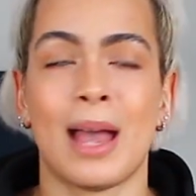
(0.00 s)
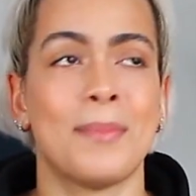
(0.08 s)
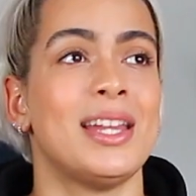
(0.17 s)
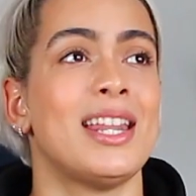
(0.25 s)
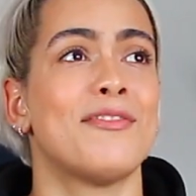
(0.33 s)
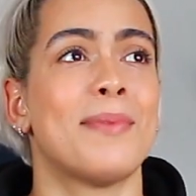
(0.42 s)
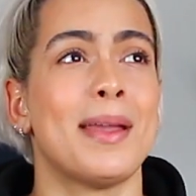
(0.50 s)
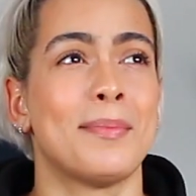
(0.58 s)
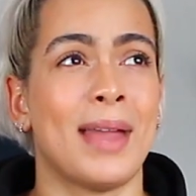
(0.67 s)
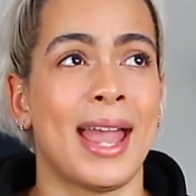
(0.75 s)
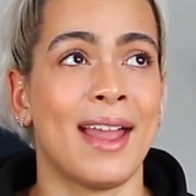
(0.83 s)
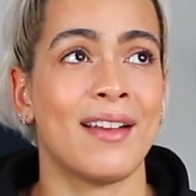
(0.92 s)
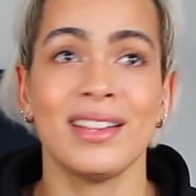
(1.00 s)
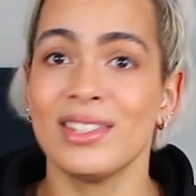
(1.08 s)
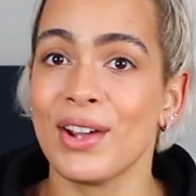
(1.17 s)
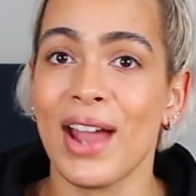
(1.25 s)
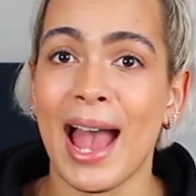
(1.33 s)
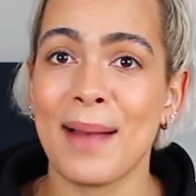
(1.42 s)
I mean, if my parents
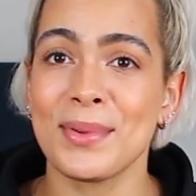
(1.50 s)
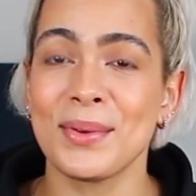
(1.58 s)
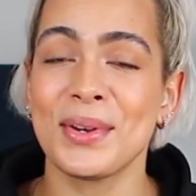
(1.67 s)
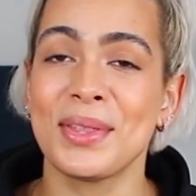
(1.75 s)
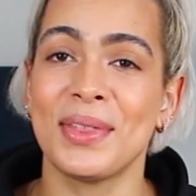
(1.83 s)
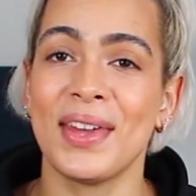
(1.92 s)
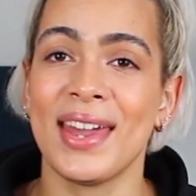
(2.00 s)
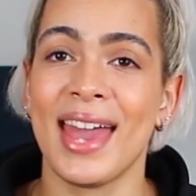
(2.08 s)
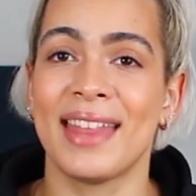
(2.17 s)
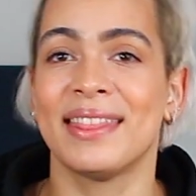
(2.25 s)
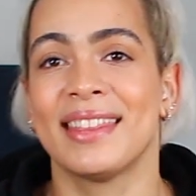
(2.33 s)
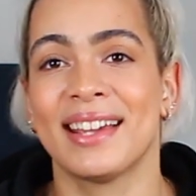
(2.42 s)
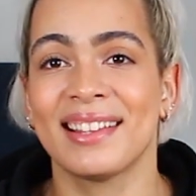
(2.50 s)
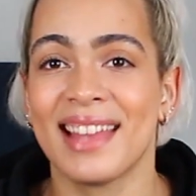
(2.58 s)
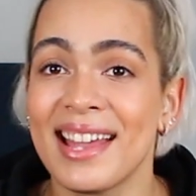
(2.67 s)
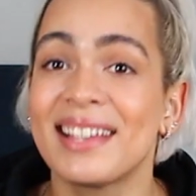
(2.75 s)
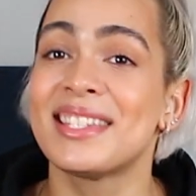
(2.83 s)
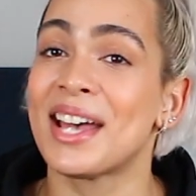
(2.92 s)
are happy with it and they're
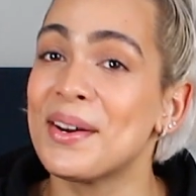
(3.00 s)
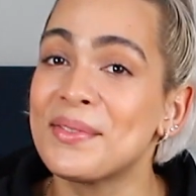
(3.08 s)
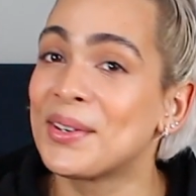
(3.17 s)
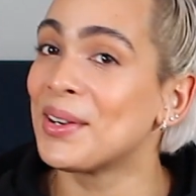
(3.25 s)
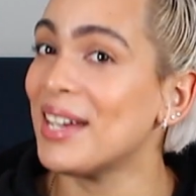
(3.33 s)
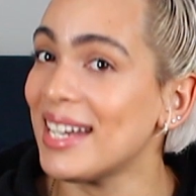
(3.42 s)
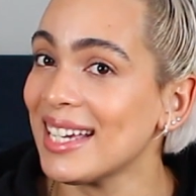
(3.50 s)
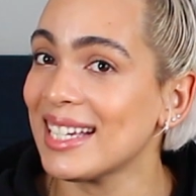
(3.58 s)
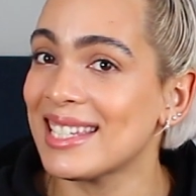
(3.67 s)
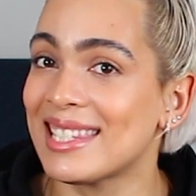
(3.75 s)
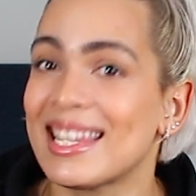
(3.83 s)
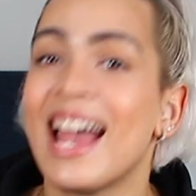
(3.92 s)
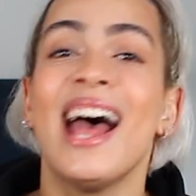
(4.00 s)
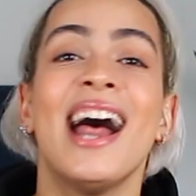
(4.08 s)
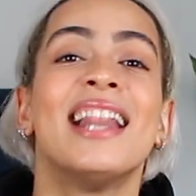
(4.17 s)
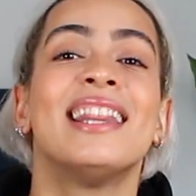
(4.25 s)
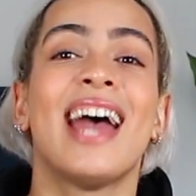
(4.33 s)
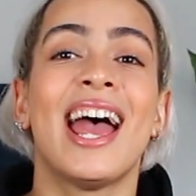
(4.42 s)
like tough critics,
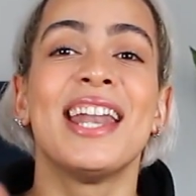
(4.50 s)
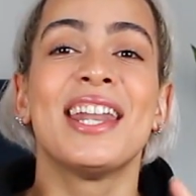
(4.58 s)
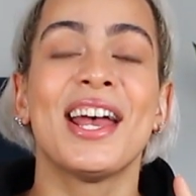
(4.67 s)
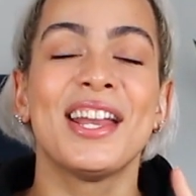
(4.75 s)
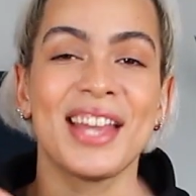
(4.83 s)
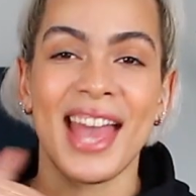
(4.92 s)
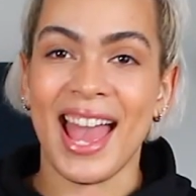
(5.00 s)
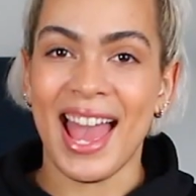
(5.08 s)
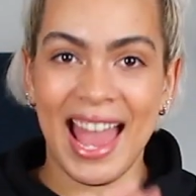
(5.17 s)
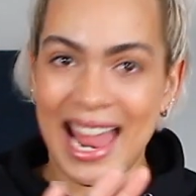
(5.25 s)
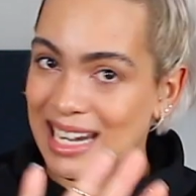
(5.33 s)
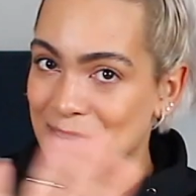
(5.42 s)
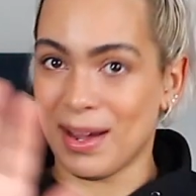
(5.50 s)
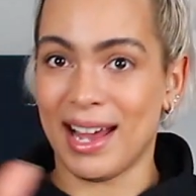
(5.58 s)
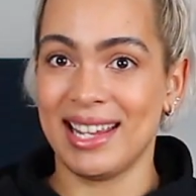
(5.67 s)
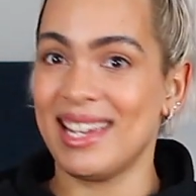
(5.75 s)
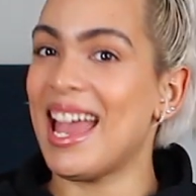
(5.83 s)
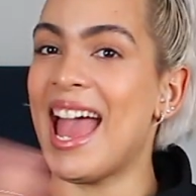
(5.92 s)
then
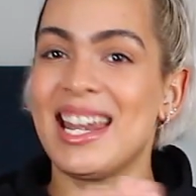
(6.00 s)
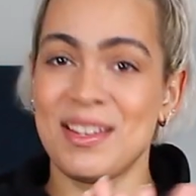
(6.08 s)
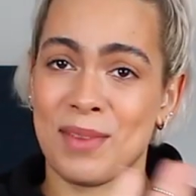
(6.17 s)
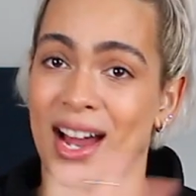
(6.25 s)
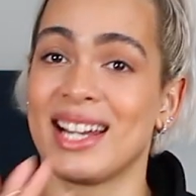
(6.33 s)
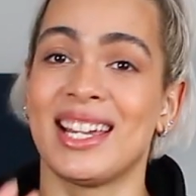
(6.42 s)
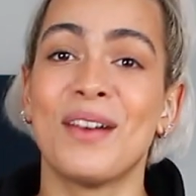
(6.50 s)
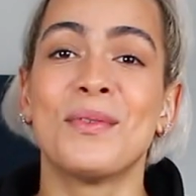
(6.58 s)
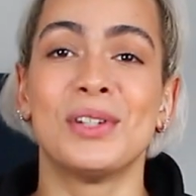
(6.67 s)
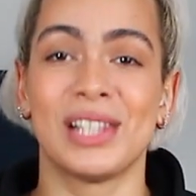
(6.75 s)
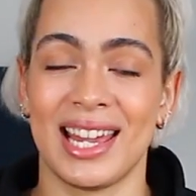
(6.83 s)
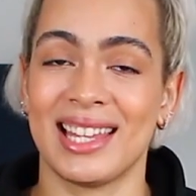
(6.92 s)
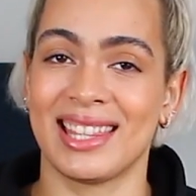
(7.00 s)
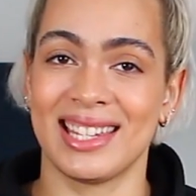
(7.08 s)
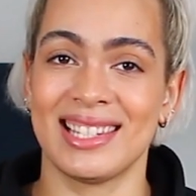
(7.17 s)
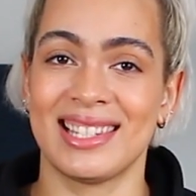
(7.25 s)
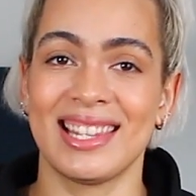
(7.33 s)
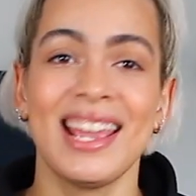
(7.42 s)
anybody will like
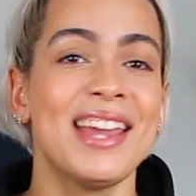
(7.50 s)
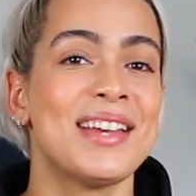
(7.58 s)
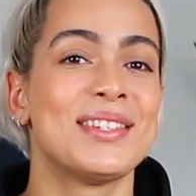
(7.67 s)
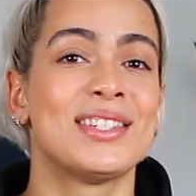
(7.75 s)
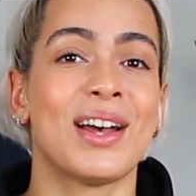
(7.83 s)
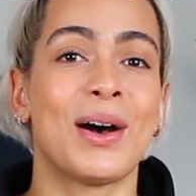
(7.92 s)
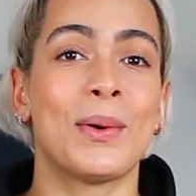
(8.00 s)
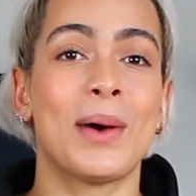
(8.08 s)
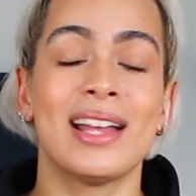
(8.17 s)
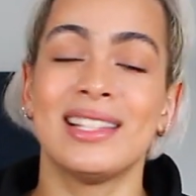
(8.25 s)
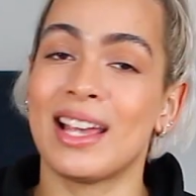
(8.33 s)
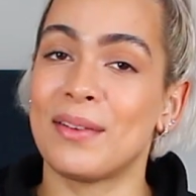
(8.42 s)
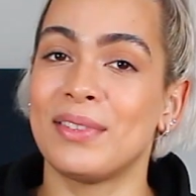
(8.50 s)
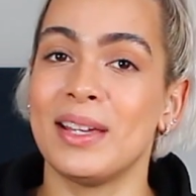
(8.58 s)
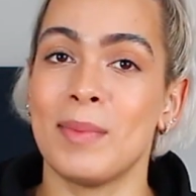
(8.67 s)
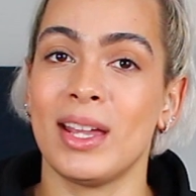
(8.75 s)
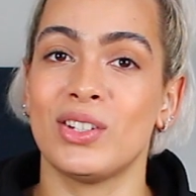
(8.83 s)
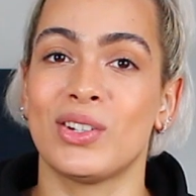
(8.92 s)
this. So
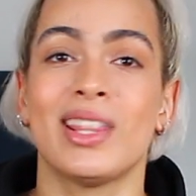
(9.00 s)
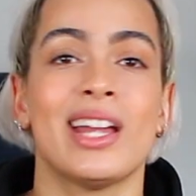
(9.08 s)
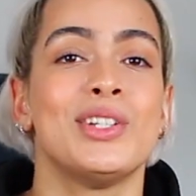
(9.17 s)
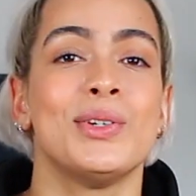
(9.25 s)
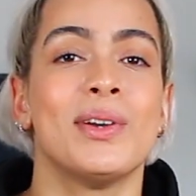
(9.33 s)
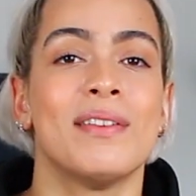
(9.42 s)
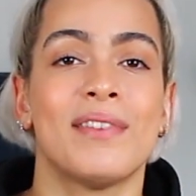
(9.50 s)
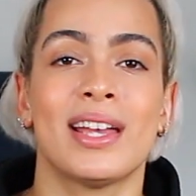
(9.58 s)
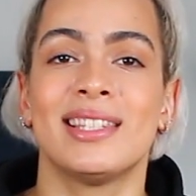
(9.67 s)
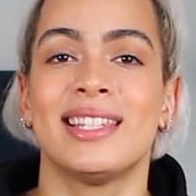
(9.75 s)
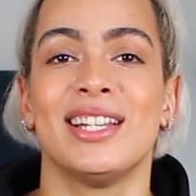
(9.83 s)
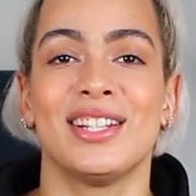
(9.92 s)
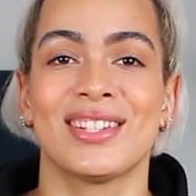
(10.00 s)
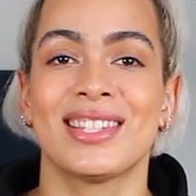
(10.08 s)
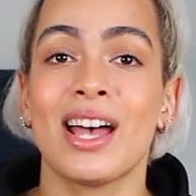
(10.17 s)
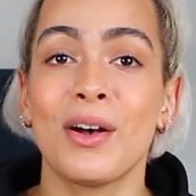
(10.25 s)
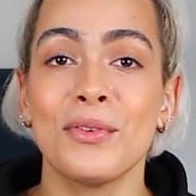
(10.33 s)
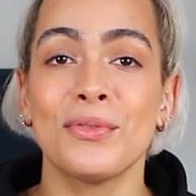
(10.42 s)
definitely make sure that you invest in
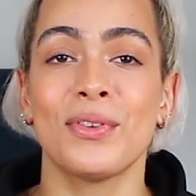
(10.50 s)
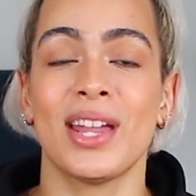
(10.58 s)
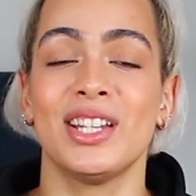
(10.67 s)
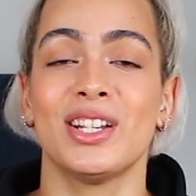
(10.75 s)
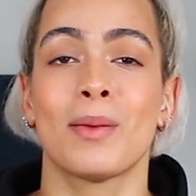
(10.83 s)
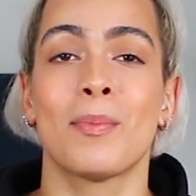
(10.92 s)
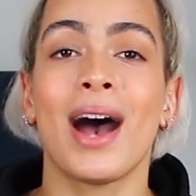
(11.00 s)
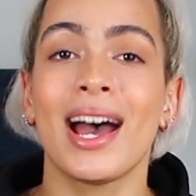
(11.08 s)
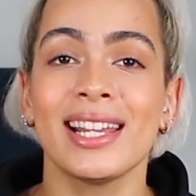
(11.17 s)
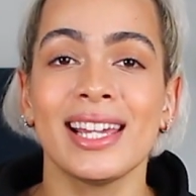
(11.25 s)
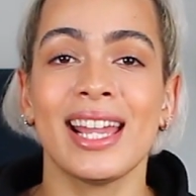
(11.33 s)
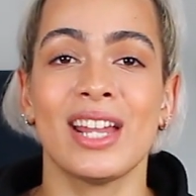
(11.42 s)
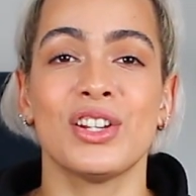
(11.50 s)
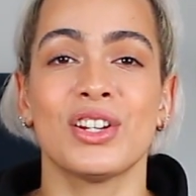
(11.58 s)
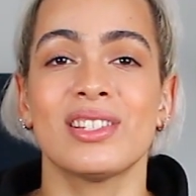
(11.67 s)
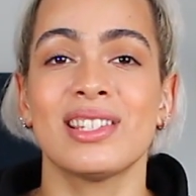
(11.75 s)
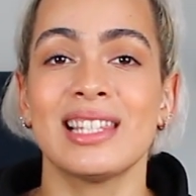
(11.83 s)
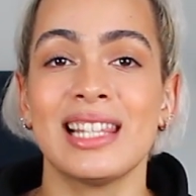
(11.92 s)
yourself, in your body, in
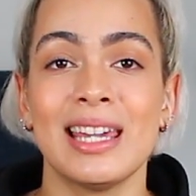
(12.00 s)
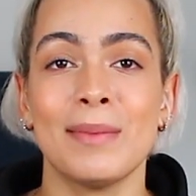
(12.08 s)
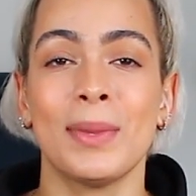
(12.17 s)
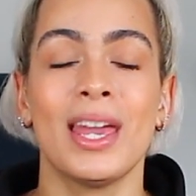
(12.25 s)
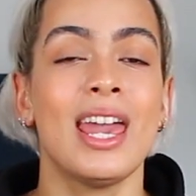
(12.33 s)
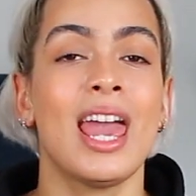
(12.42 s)
your sleep.